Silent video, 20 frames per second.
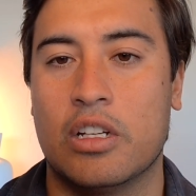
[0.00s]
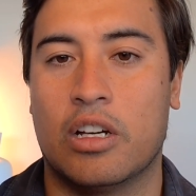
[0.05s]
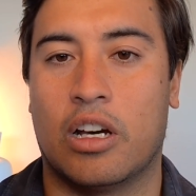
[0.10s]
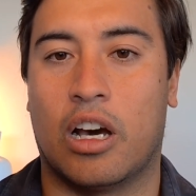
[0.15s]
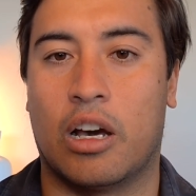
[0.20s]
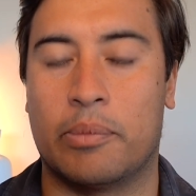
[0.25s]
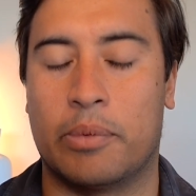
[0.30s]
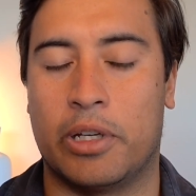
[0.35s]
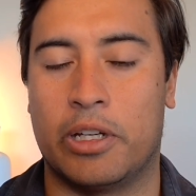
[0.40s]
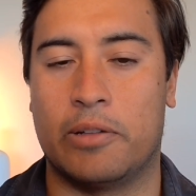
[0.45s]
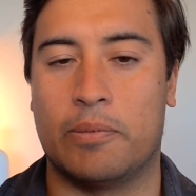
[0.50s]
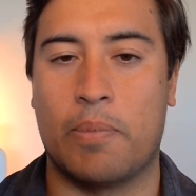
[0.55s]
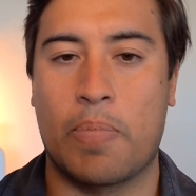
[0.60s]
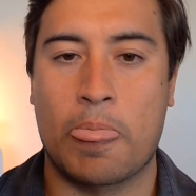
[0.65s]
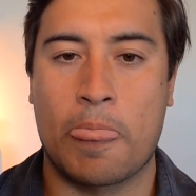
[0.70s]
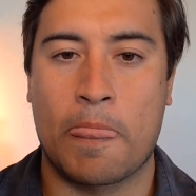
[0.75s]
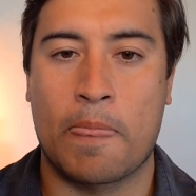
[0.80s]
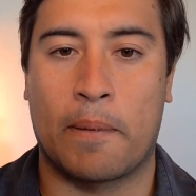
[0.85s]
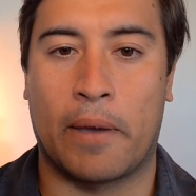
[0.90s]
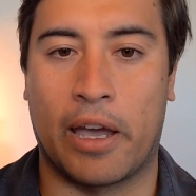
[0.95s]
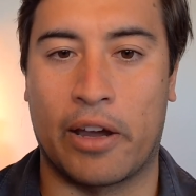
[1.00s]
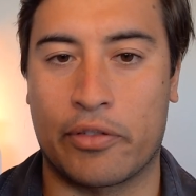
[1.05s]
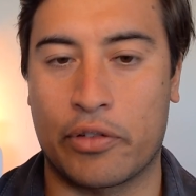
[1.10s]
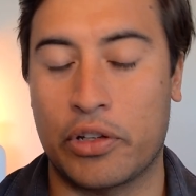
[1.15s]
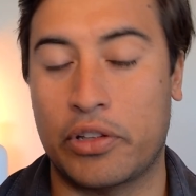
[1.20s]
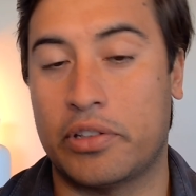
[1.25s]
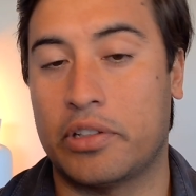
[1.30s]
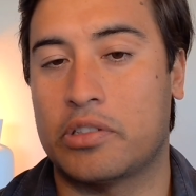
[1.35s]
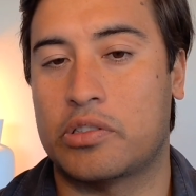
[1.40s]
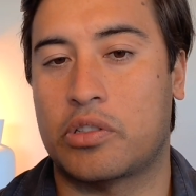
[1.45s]
I mean,
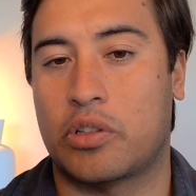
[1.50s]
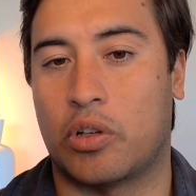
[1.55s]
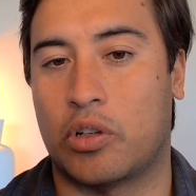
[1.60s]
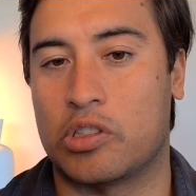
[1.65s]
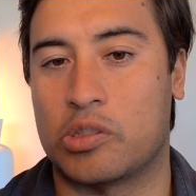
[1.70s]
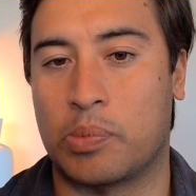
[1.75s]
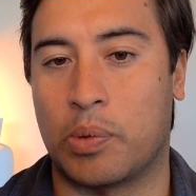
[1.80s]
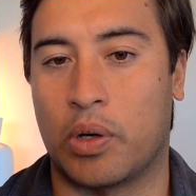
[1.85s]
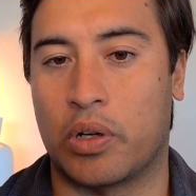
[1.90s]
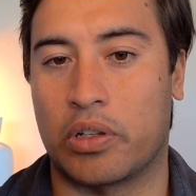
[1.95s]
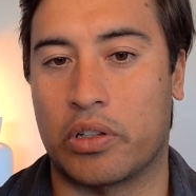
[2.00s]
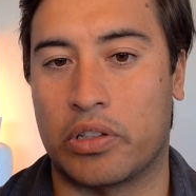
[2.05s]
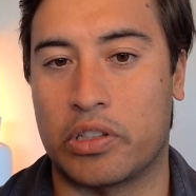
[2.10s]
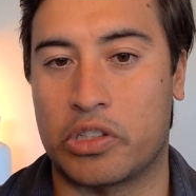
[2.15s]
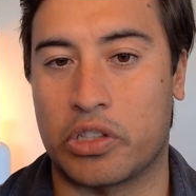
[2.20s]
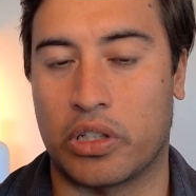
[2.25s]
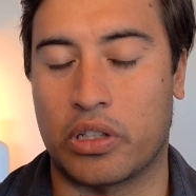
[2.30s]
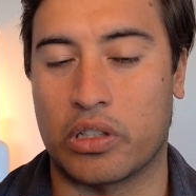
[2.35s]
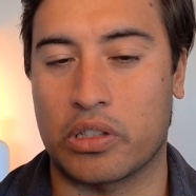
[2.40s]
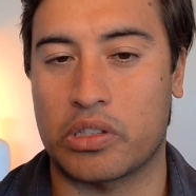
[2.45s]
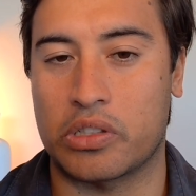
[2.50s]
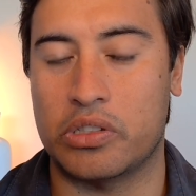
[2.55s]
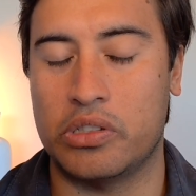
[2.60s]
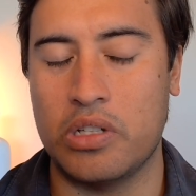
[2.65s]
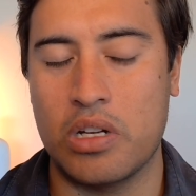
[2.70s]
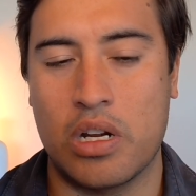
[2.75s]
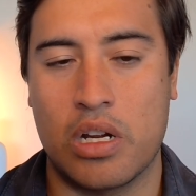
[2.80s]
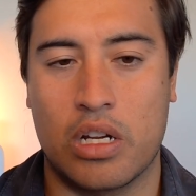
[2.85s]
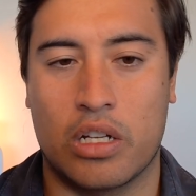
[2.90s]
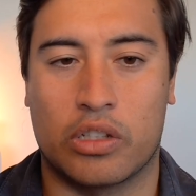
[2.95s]
everything's close by to the Junction.
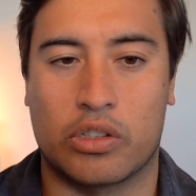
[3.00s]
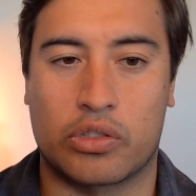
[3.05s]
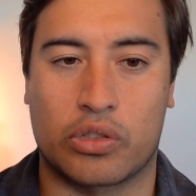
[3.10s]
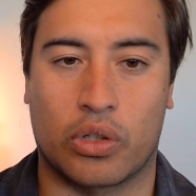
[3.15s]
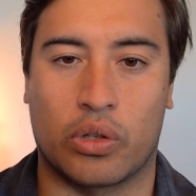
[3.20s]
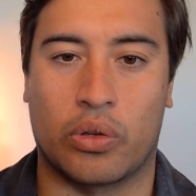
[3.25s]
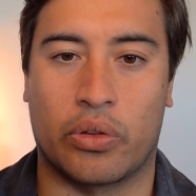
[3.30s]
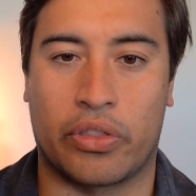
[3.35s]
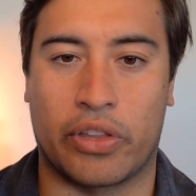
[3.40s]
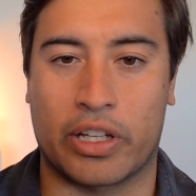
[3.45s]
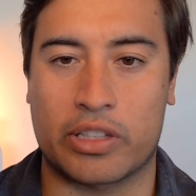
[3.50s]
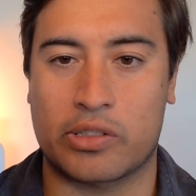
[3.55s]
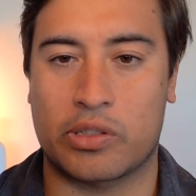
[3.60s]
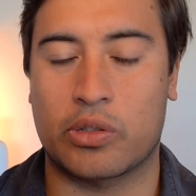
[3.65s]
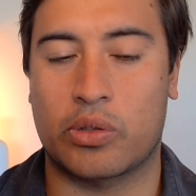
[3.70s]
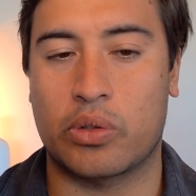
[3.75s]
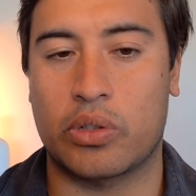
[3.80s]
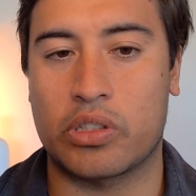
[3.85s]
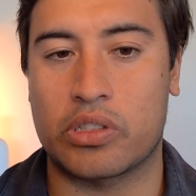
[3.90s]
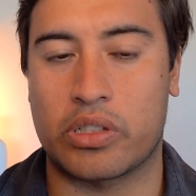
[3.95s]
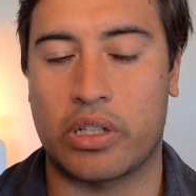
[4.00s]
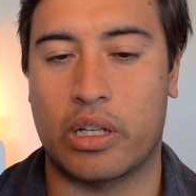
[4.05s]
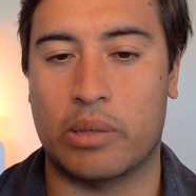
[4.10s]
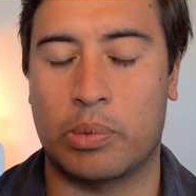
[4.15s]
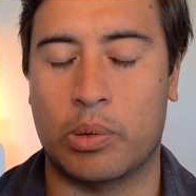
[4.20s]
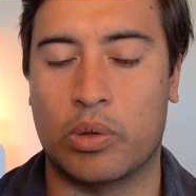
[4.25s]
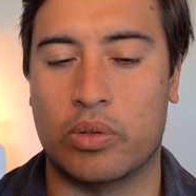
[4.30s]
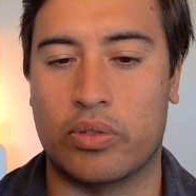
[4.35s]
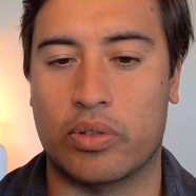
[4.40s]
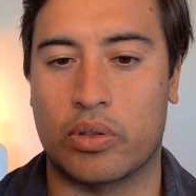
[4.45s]
So that's a good
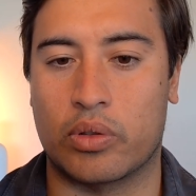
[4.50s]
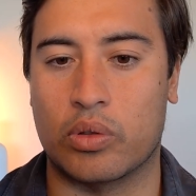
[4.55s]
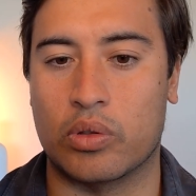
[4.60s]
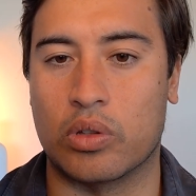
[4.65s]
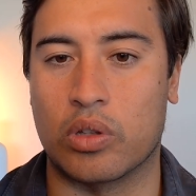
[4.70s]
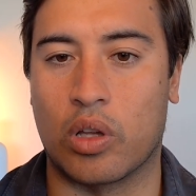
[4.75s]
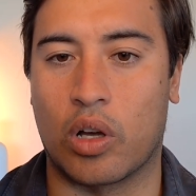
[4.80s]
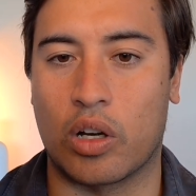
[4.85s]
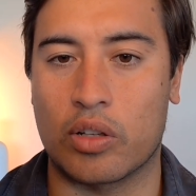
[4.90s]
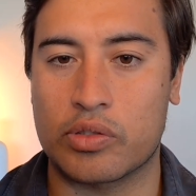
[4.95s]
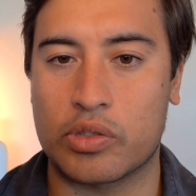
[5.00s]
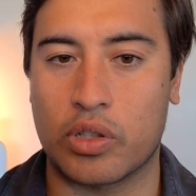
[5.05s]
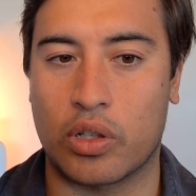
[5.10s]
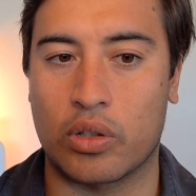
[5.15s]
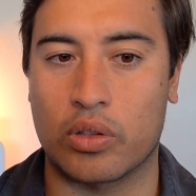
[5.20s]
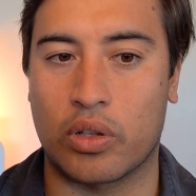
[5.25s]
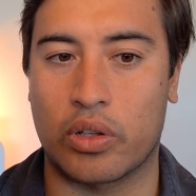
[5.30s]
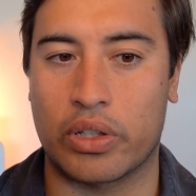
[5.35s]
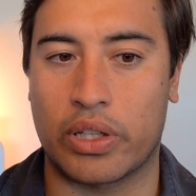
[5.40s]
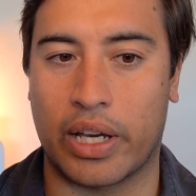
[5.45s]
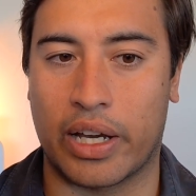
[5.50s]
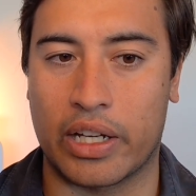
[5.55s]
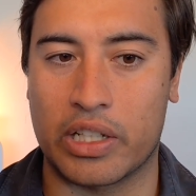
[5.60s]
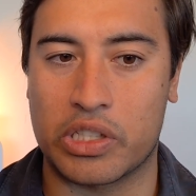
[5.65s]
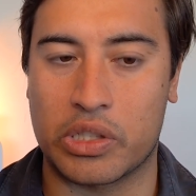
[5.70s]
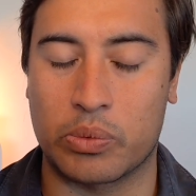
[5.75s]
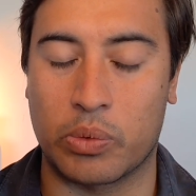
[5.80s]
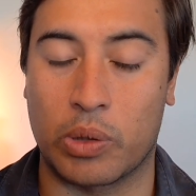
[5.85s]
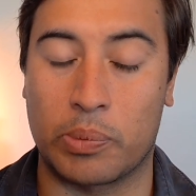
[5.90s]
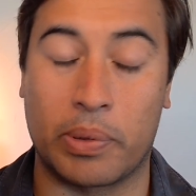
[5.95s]
example of a good lifestyle
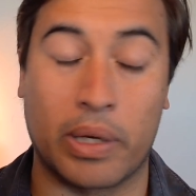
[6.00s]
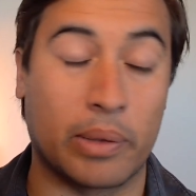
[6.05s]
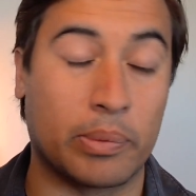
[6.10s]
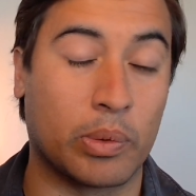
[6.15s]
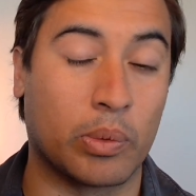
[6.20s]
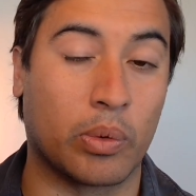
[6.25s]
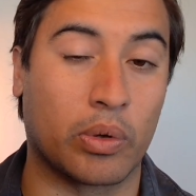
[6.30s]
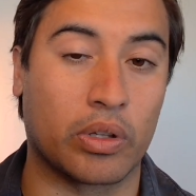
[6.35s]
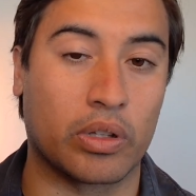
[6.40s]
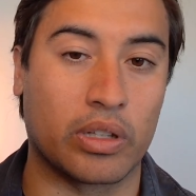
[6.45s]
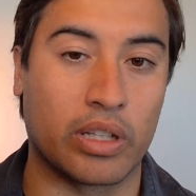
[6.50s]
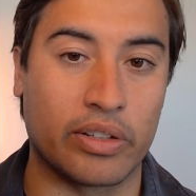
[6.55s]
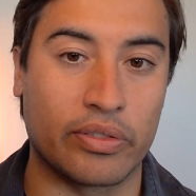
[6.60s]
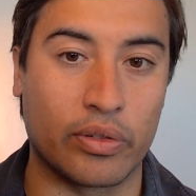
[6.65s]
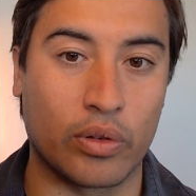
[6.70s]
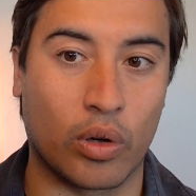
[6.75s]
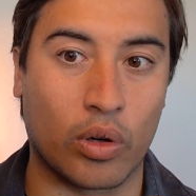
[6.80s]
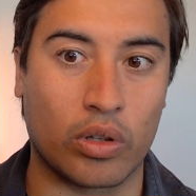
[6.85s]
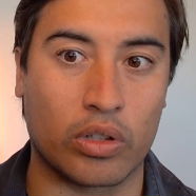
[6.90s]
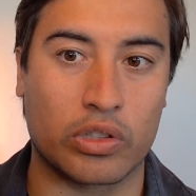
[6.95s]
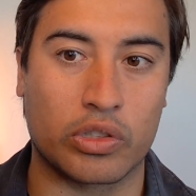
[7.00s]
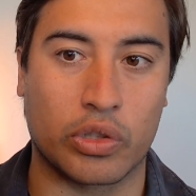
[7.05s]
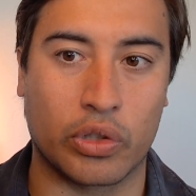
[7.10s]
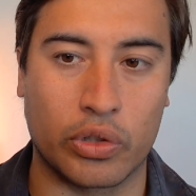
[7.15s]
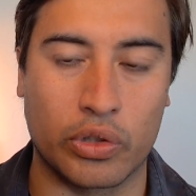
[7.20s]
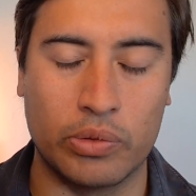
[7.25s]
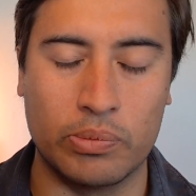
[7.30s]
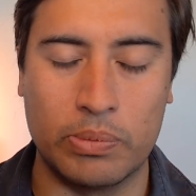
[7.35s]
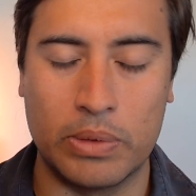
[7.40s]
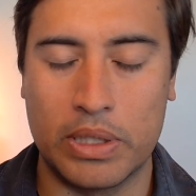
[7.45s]
location where people want to live longer
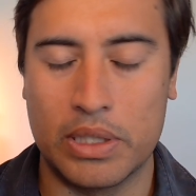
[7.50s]
term.